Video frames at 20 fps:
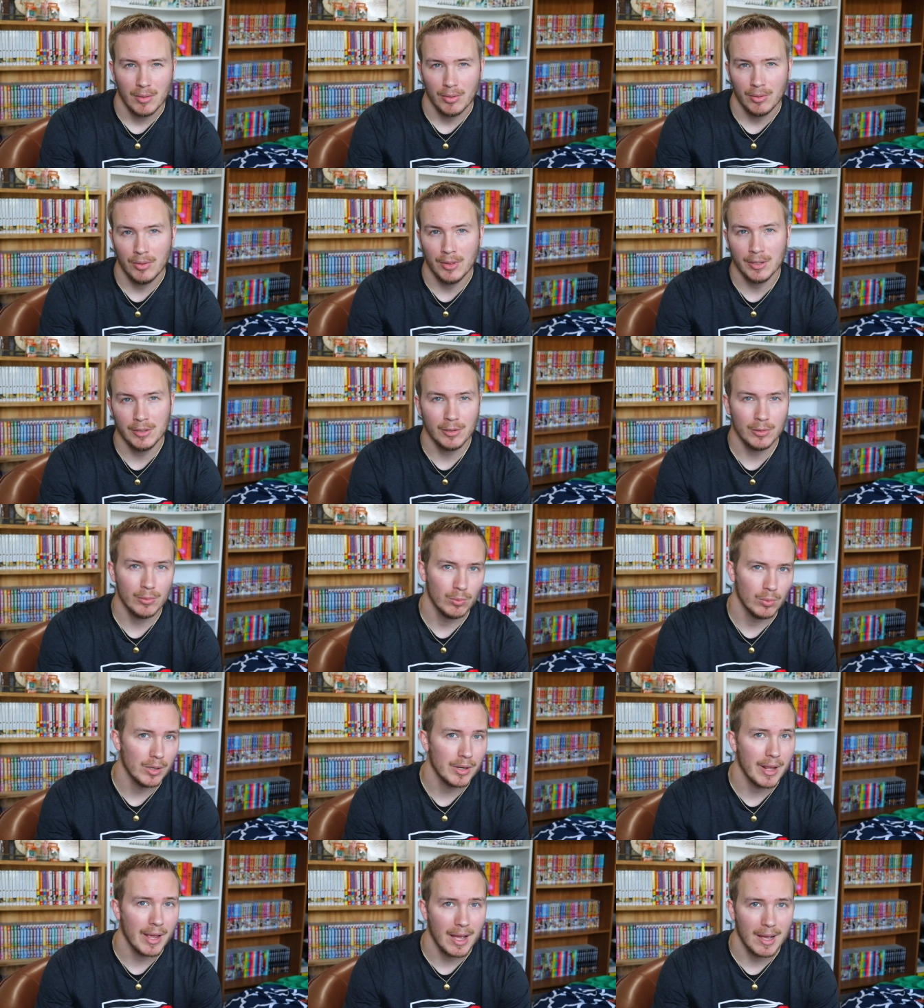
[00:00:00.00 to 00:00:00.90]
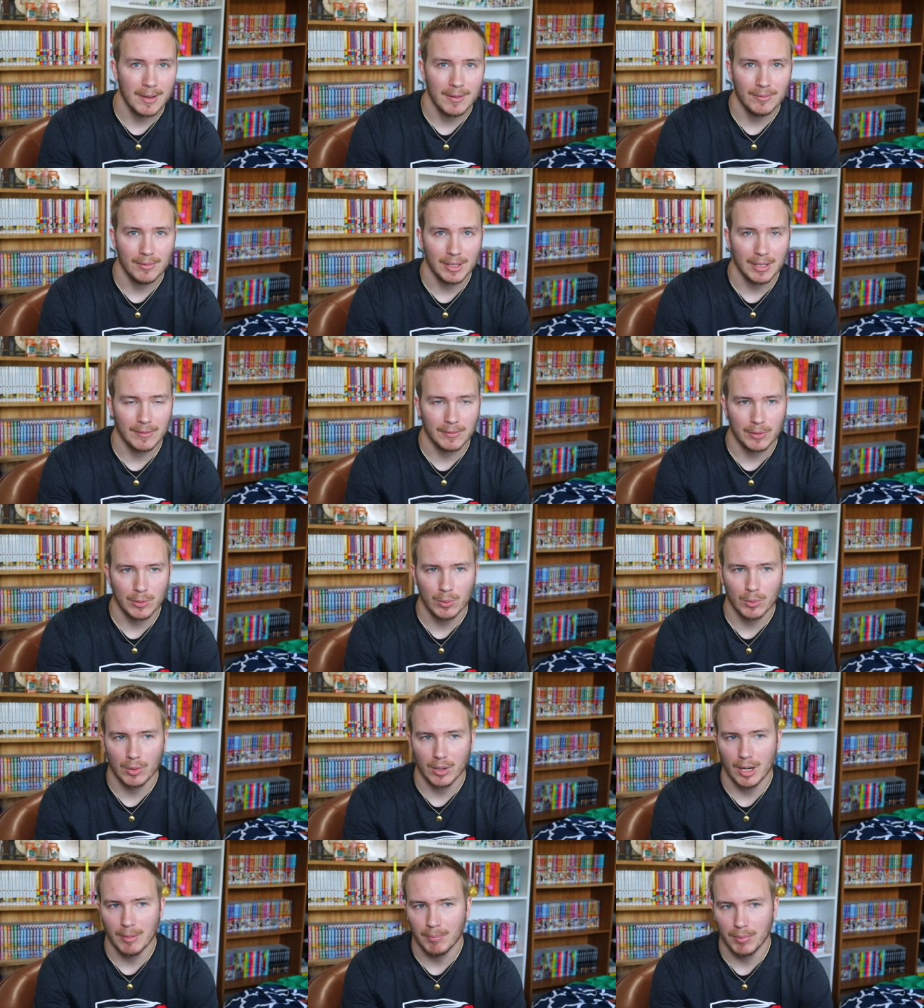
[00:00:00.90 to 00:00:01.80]
than you would have if you
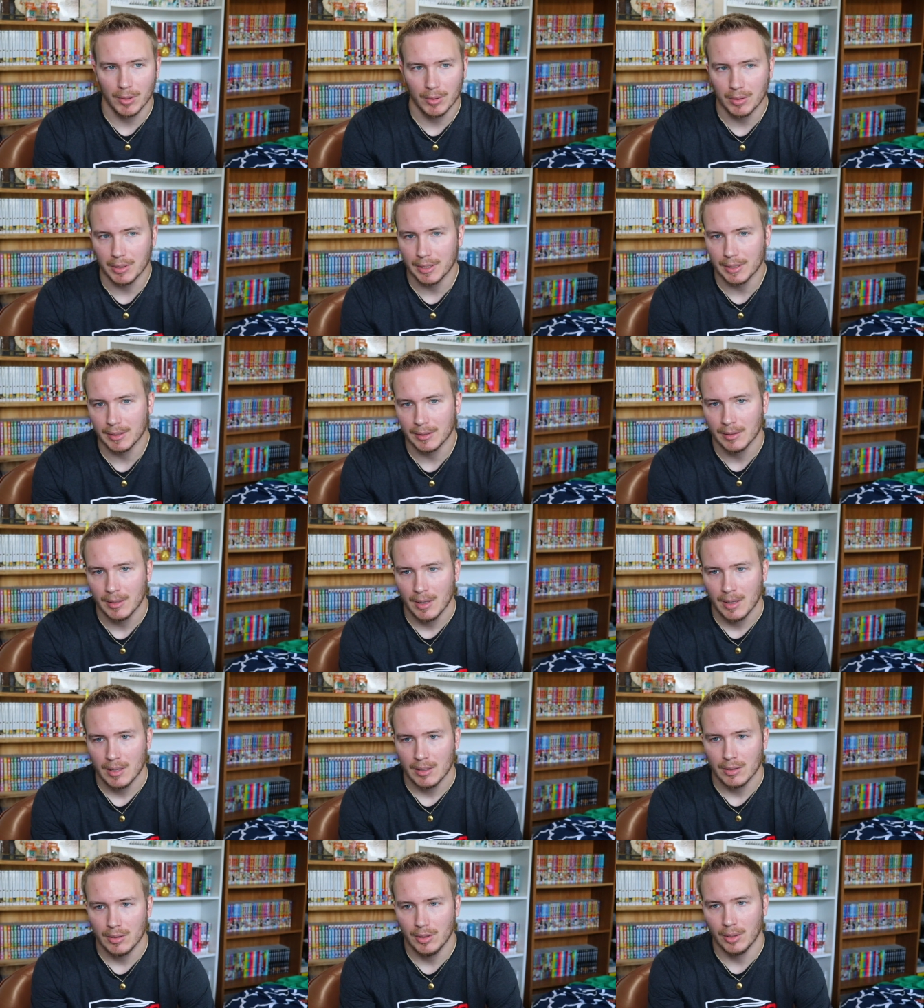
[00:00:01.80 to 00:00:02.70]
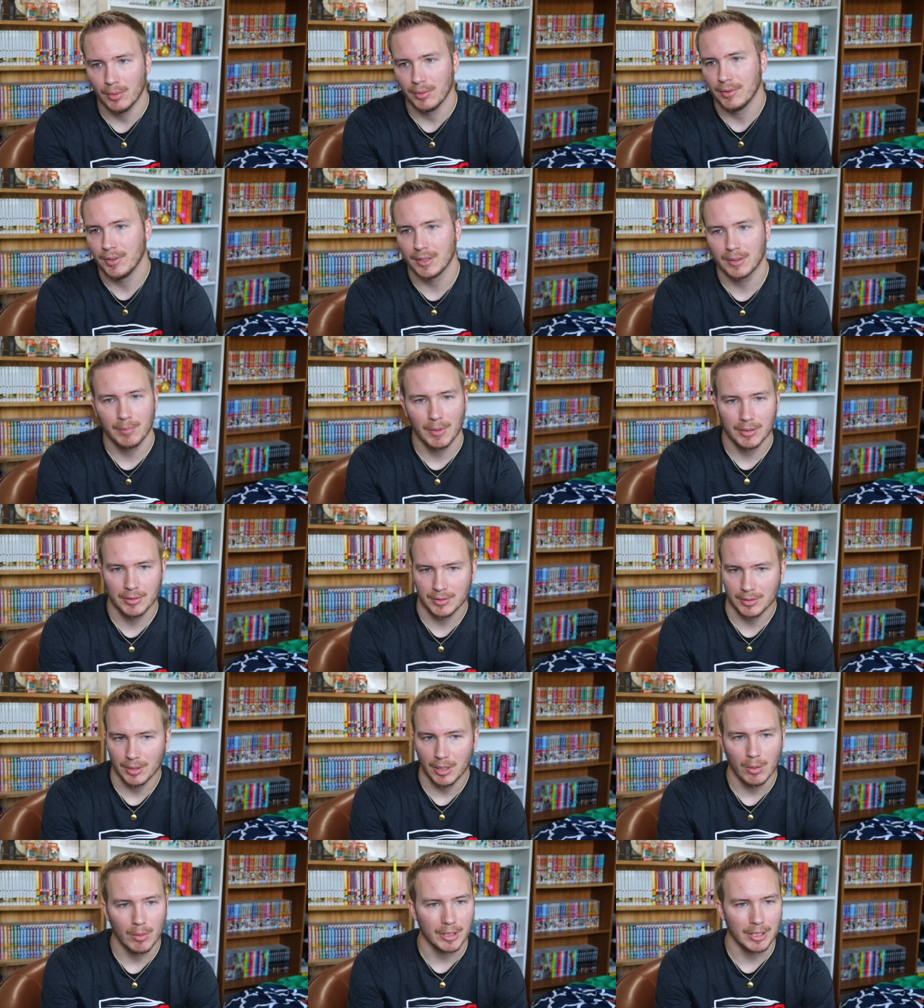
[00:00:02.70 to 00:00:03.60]
were uploading you know, six months
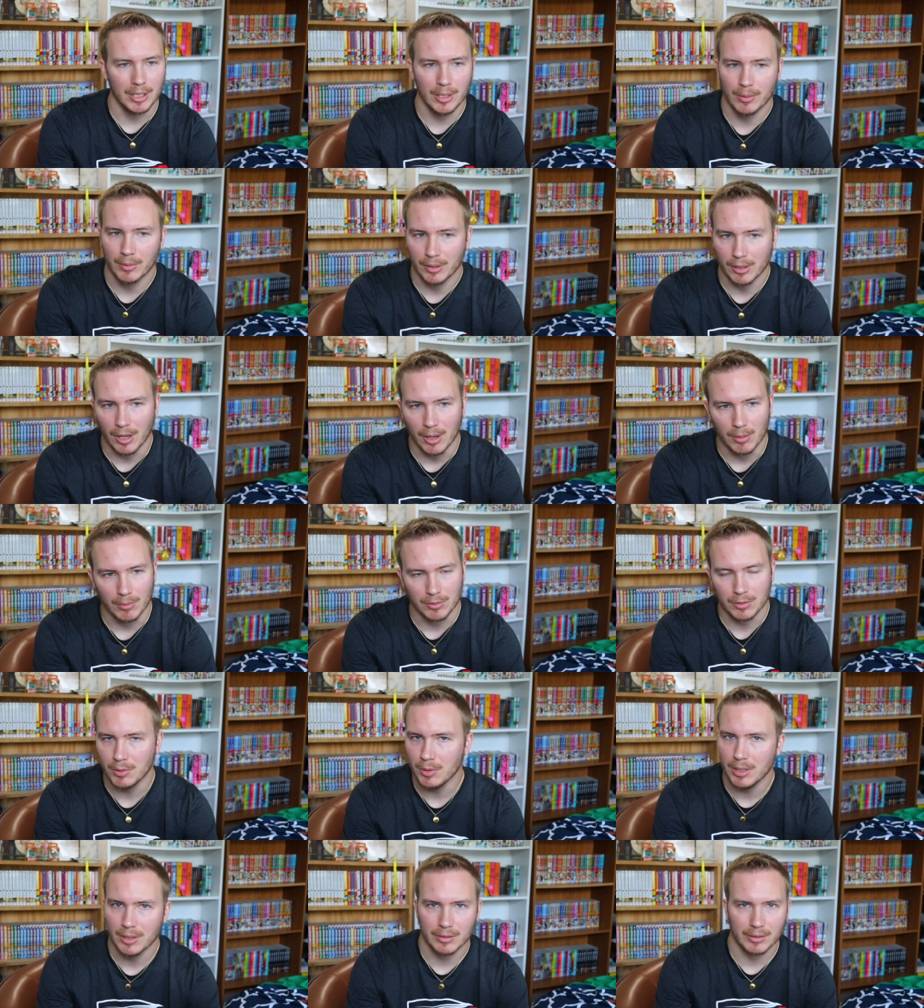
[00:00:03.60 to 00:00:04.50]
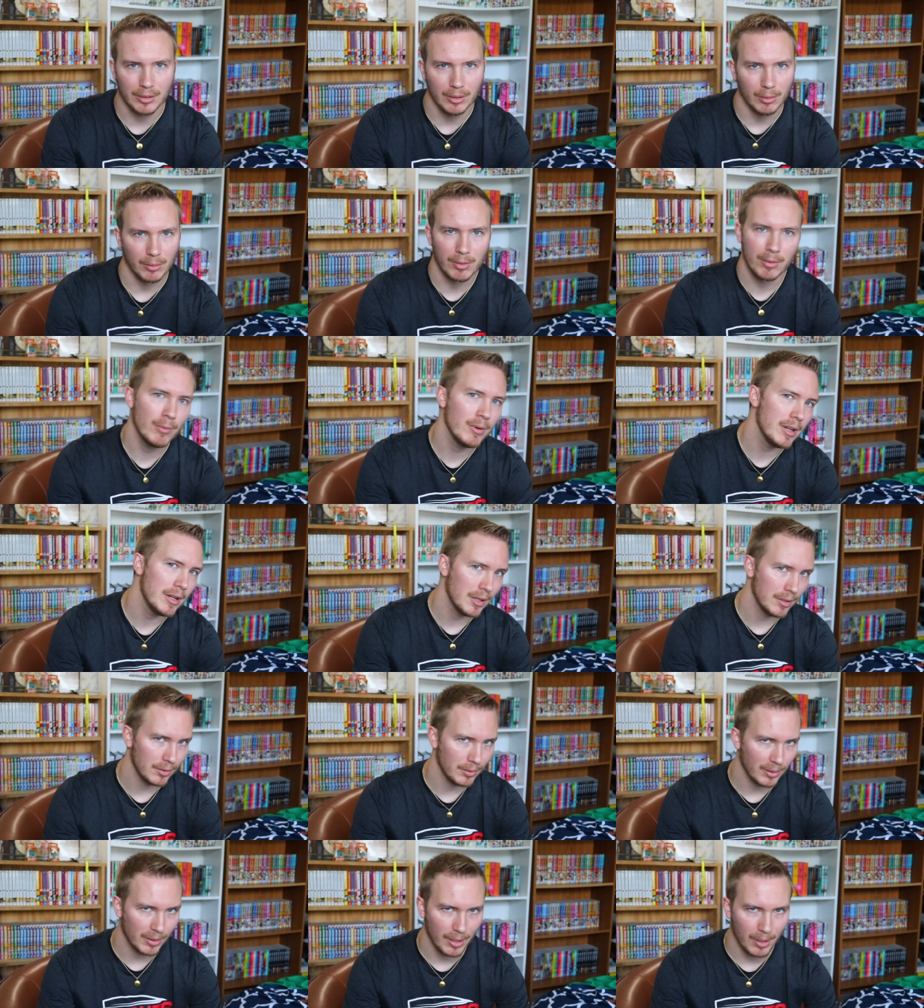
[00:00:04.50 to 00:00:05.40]
ago, a year ago, two years ago, three
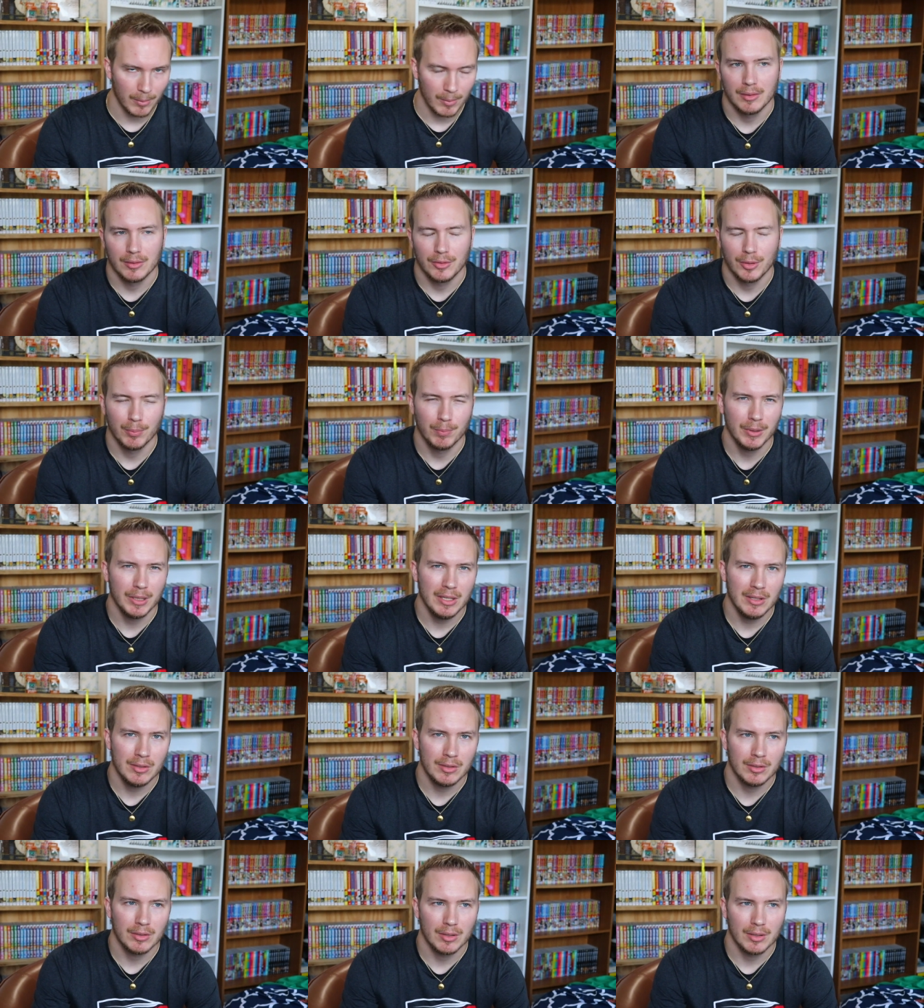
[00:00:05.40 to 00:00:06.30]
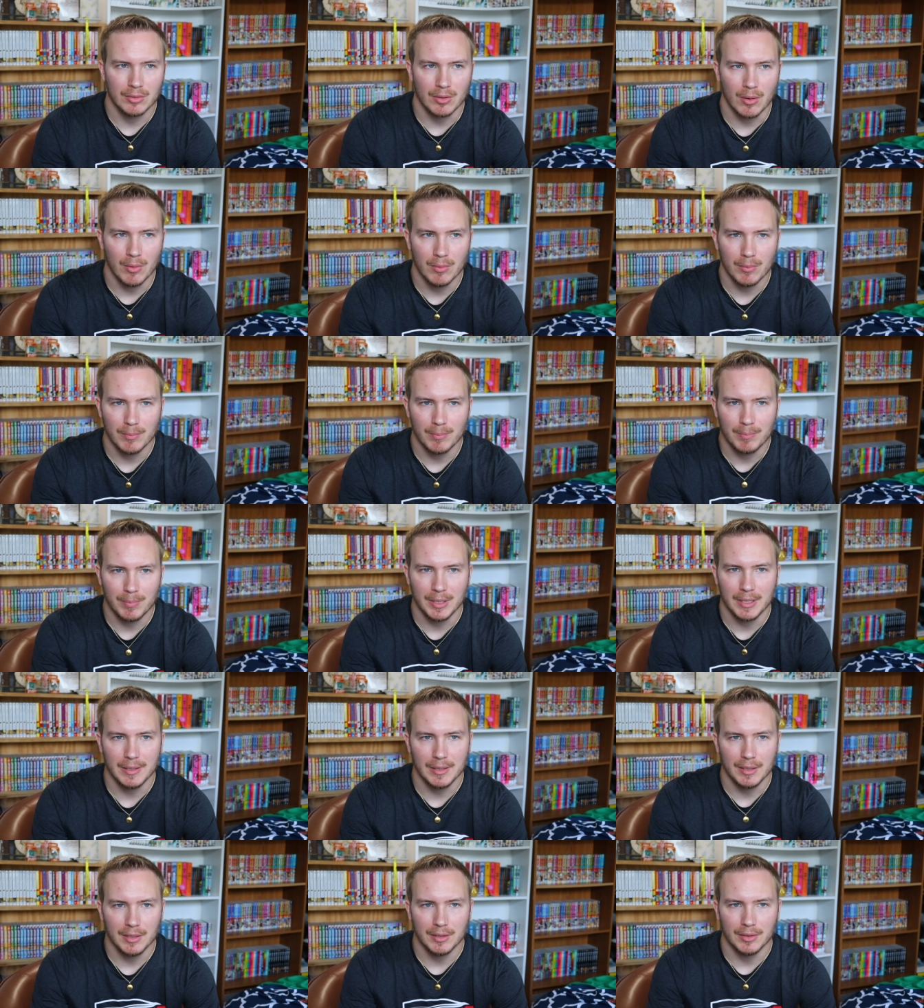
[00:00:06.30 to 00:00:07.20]
years ago. So please don't
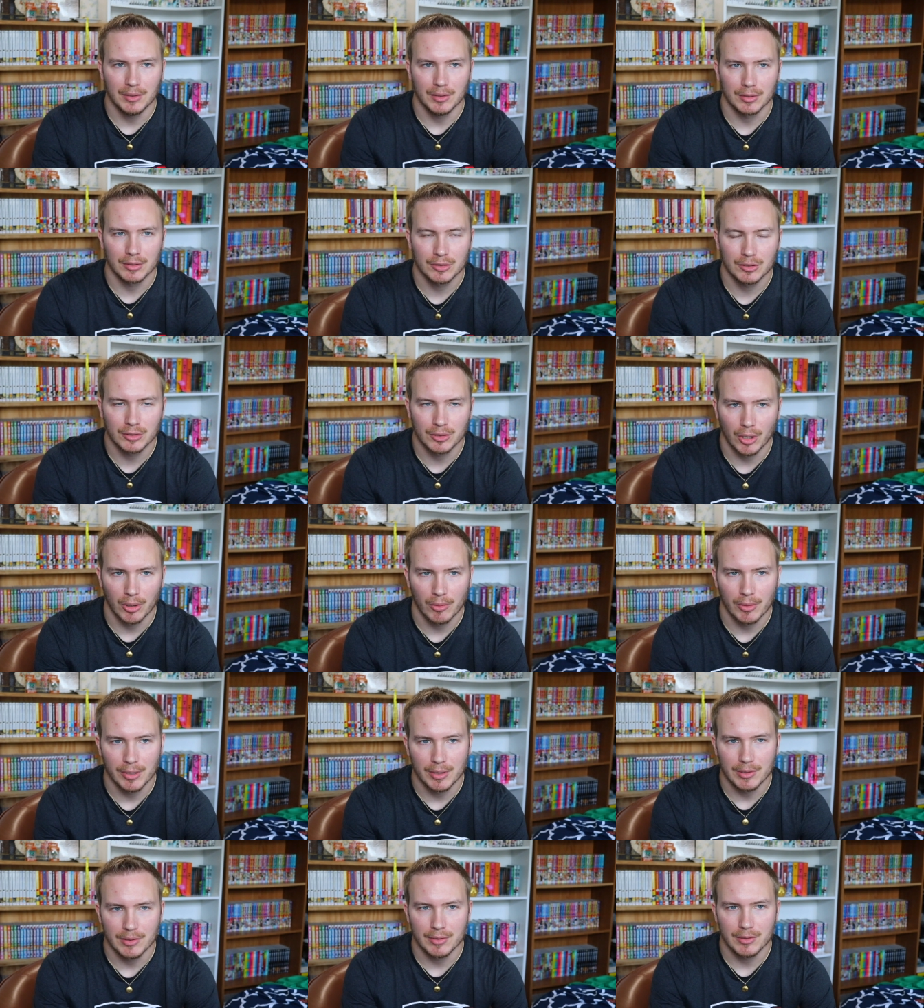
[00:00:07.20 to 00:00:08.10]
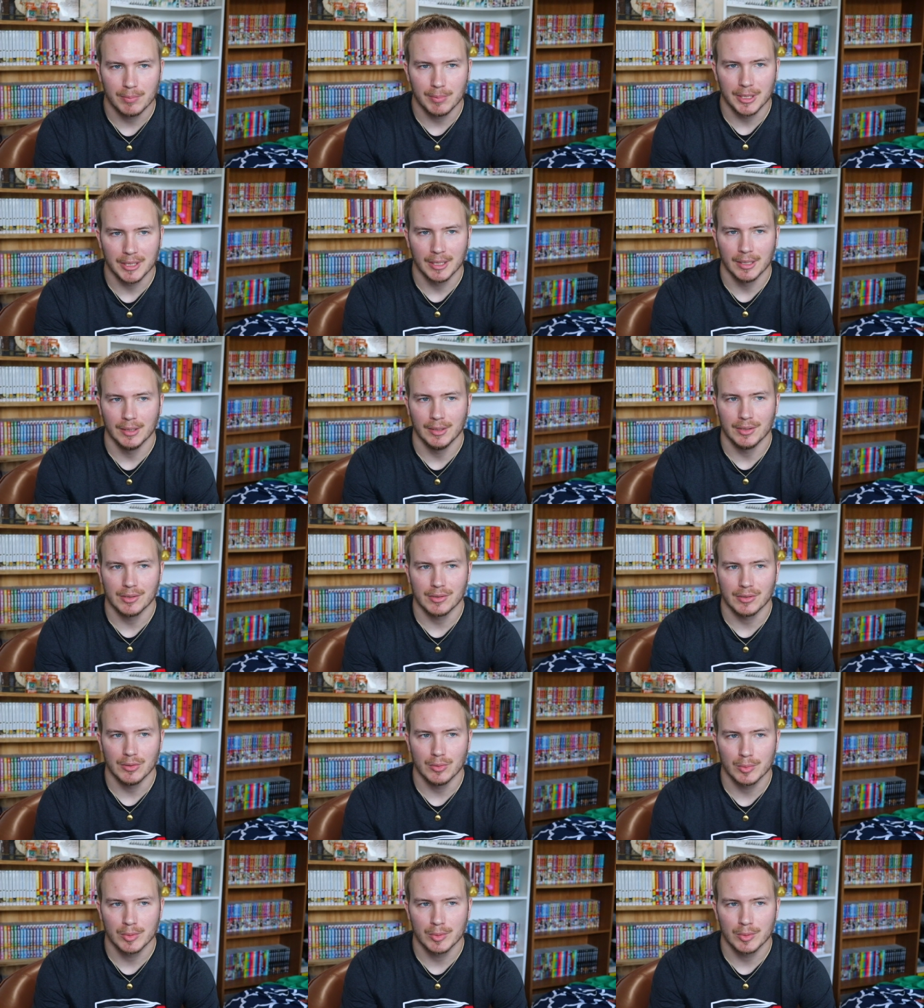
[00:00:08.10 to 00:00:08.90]
be discouraged because you